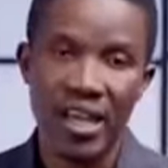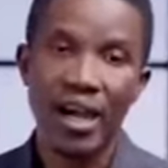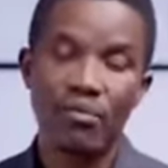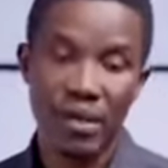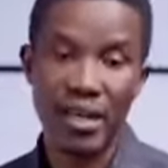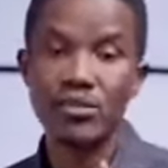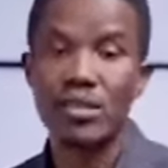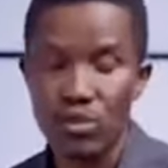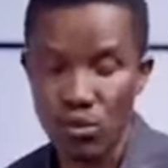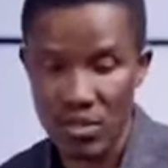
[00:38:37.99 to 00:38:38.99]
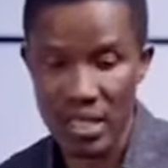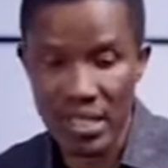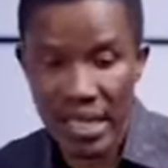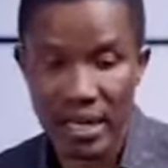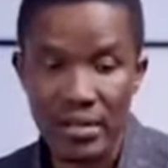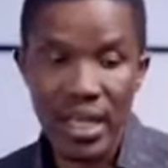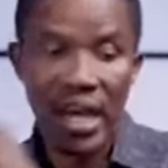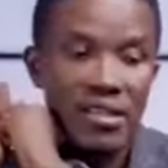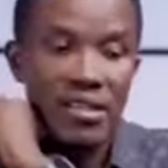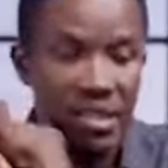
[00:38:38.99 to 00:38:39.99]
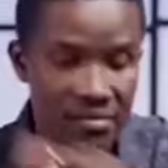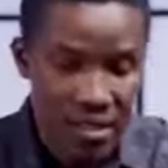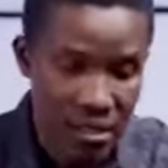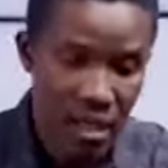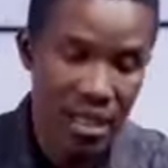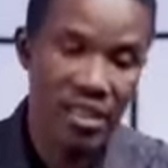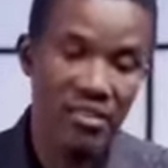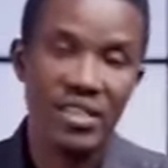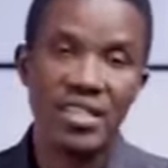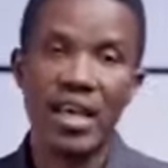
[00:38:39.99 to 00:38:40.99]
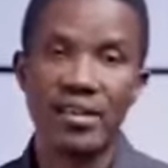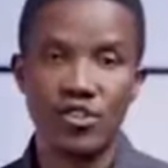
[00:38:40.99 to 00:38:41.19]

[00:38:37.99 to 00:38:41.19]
and bring it to this crusade ground and give it here,